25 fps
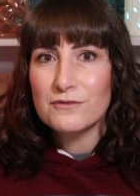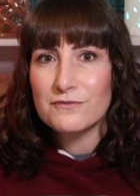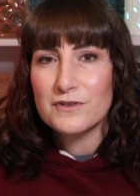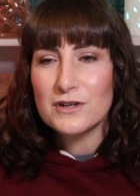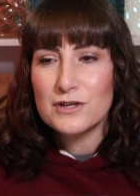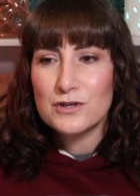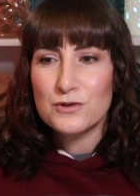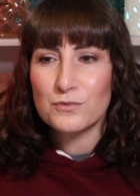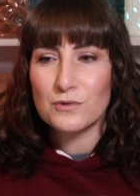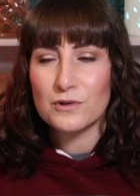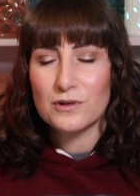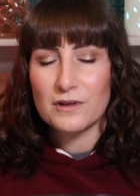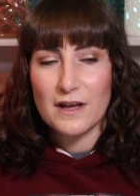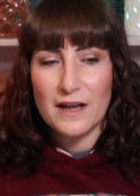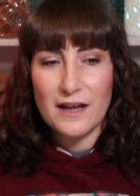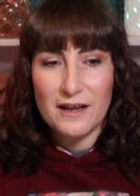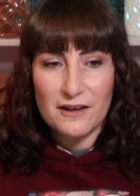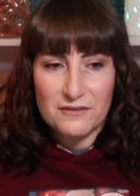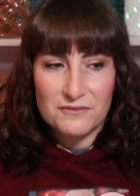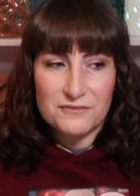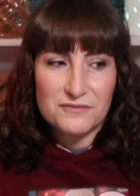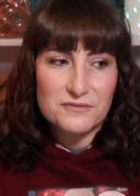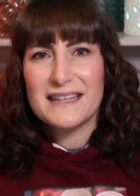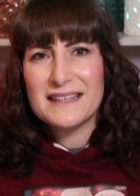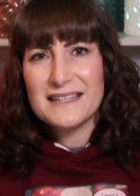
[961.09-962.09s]
visual
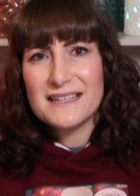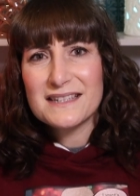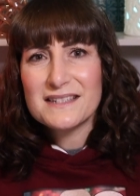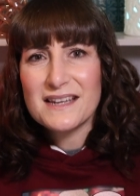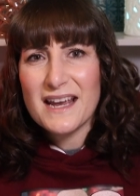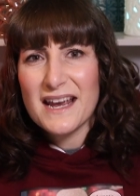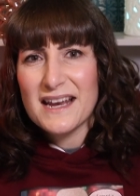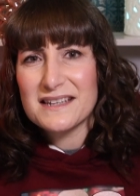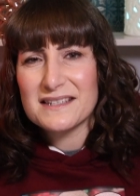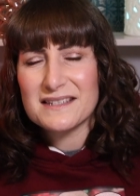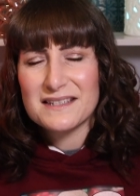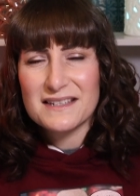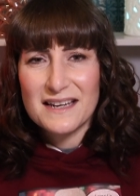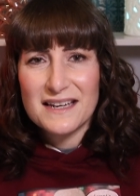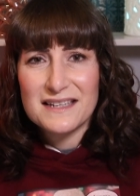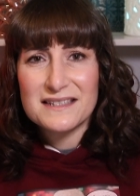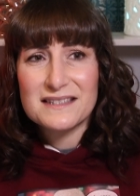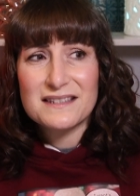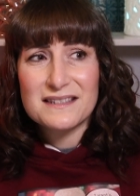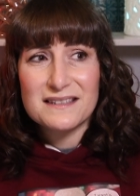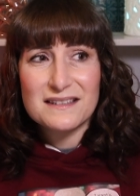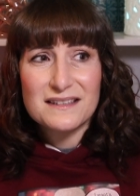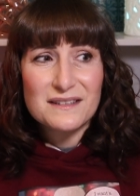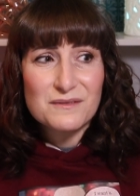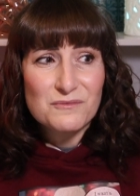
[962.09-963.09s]
of, in this case,
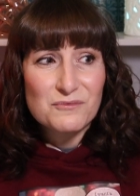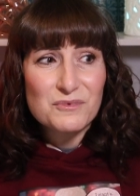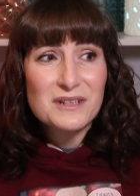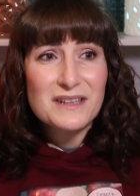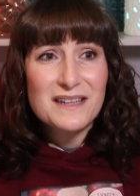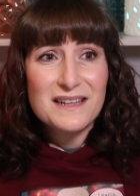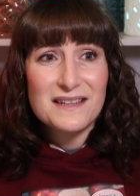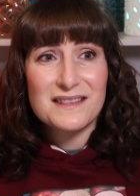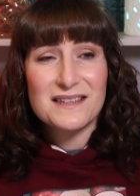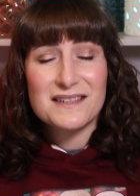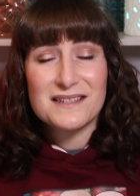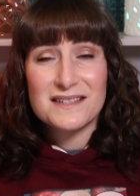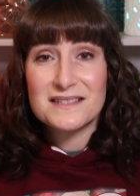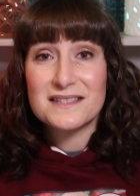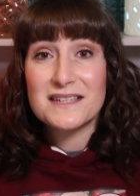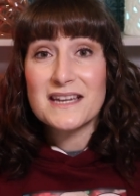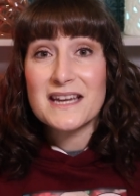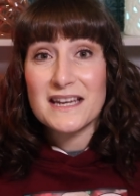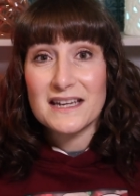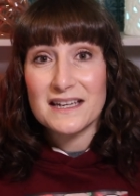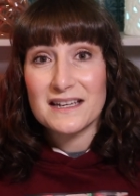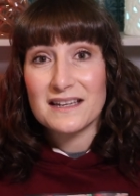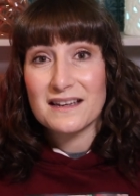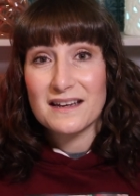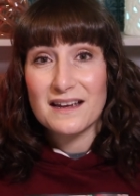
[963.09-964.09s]
it's really the
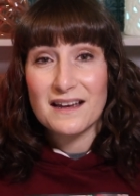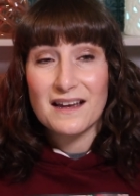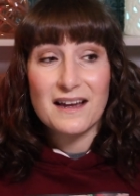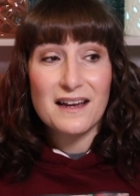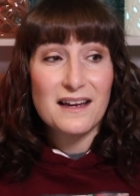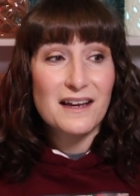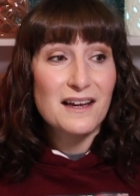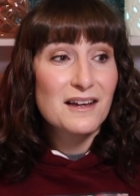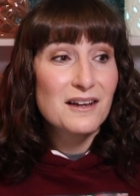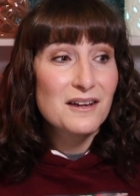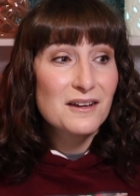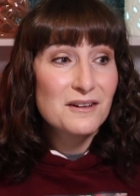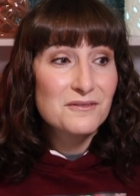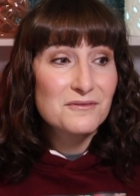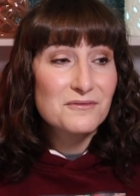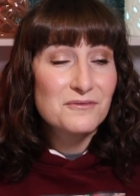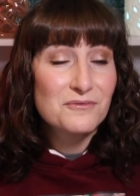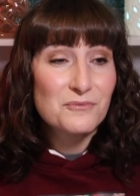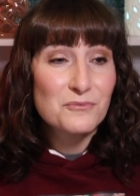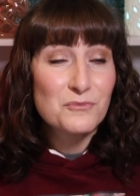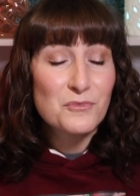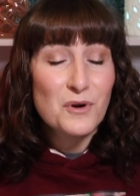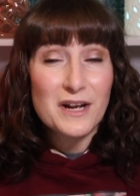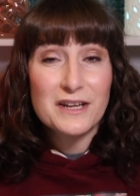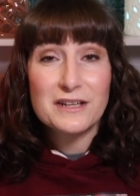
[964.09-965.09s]
stink of
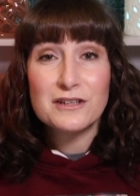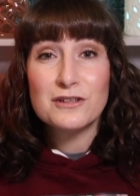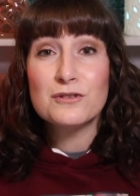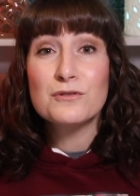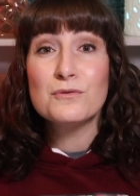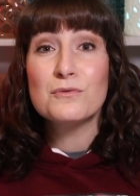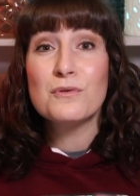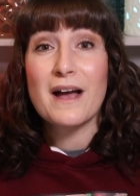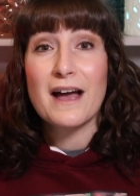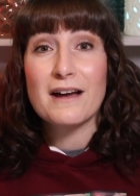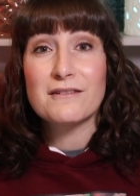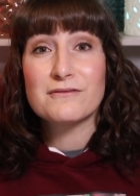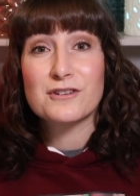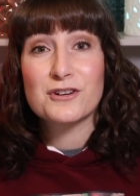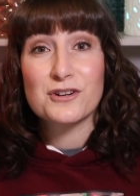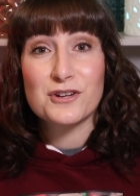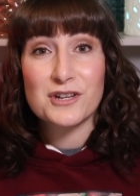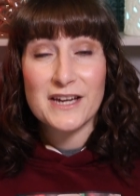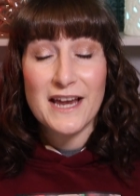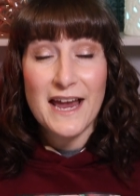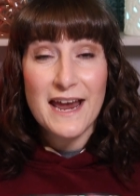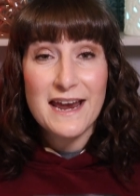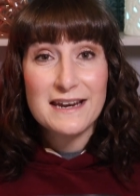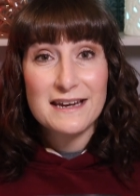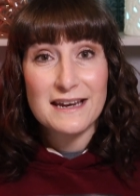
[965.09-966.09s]
what you have
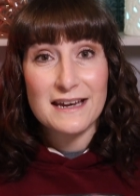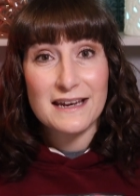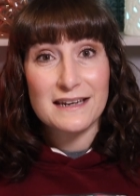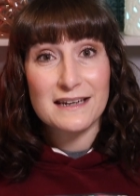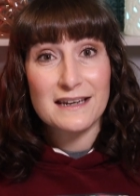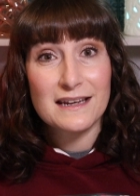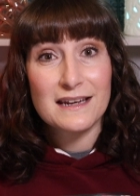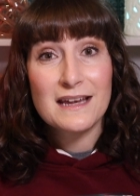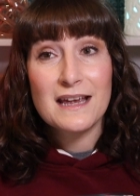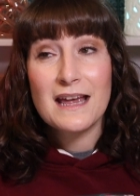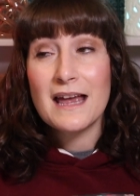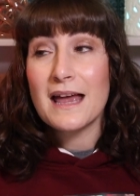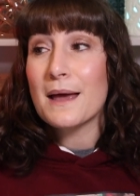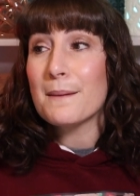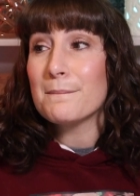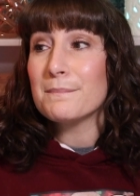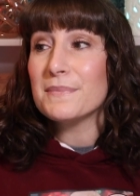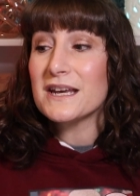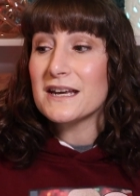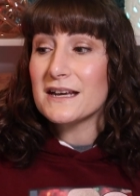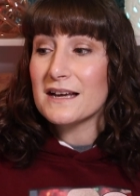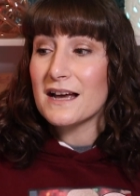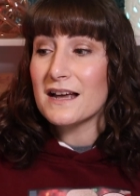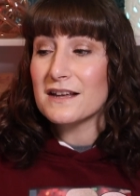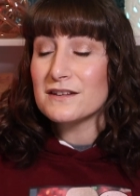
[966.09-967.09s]
created
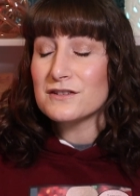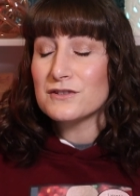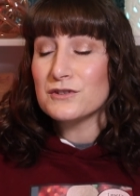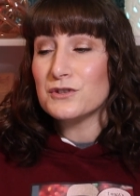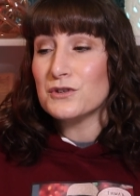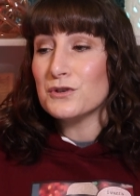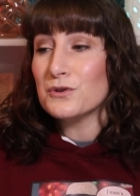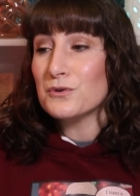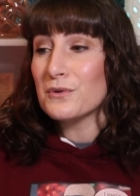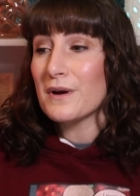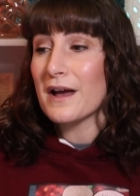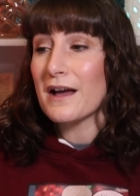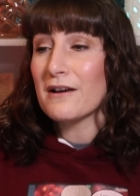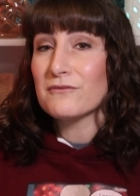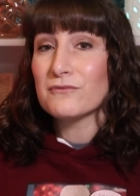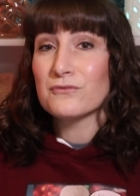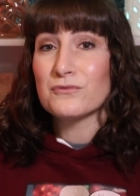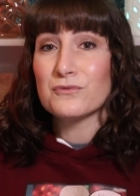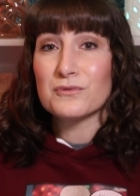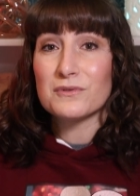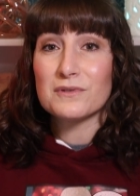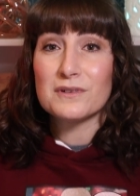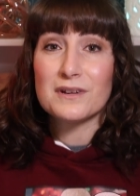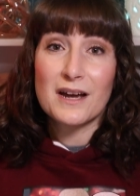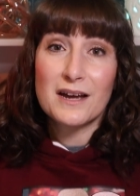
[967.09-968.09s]
because you
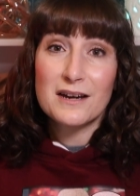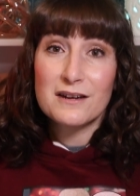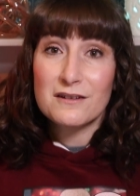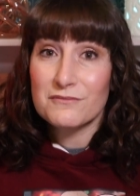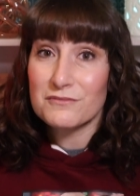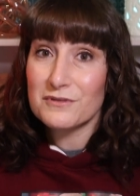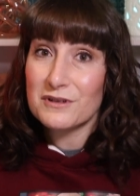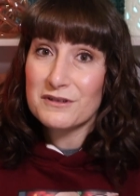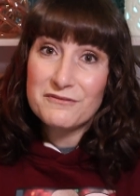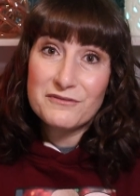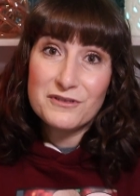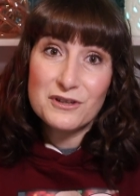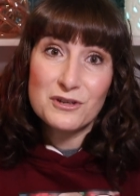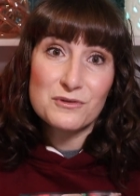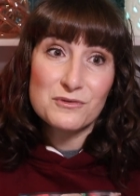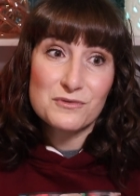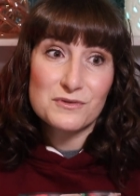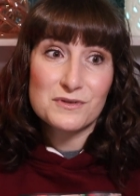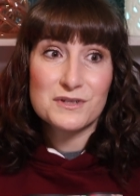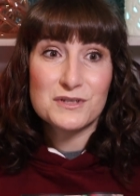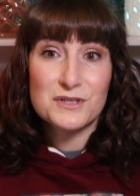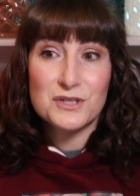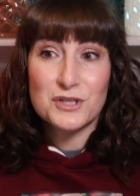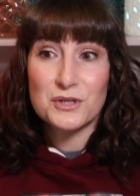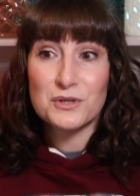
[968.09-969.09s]
have kind of
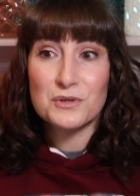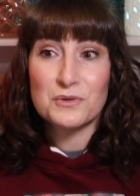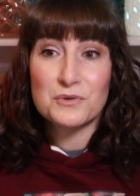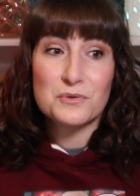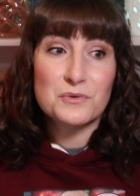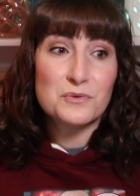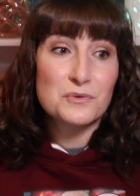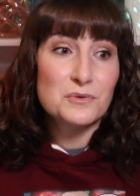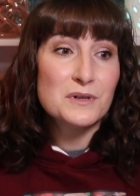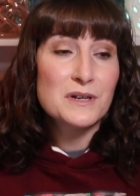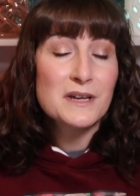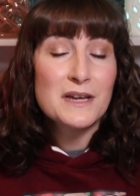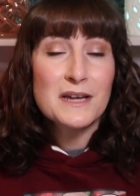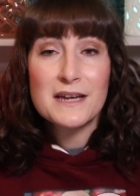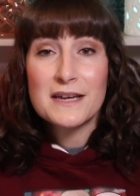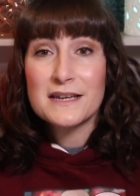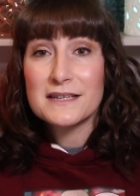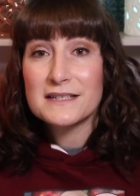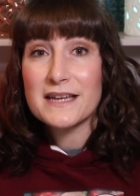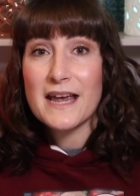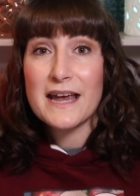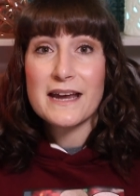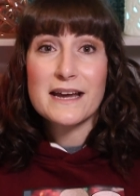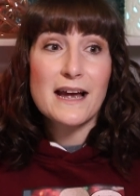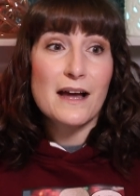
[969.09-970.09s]
refused to
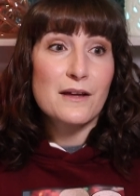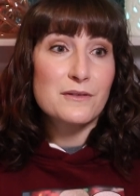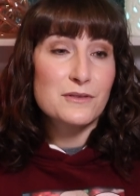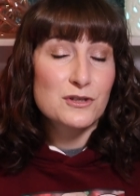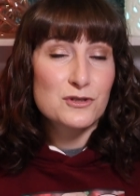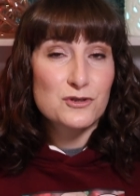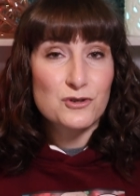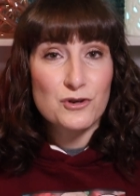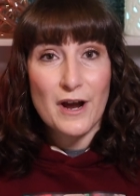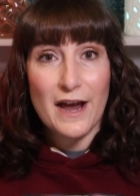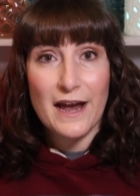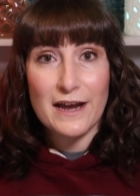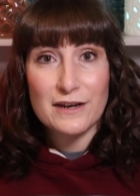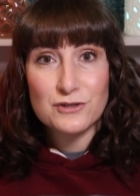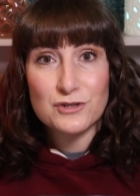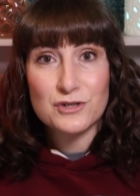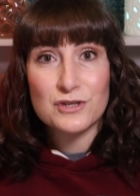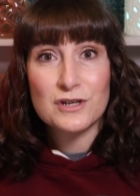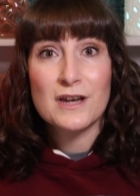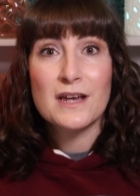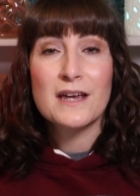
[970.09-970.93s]
take out the trash.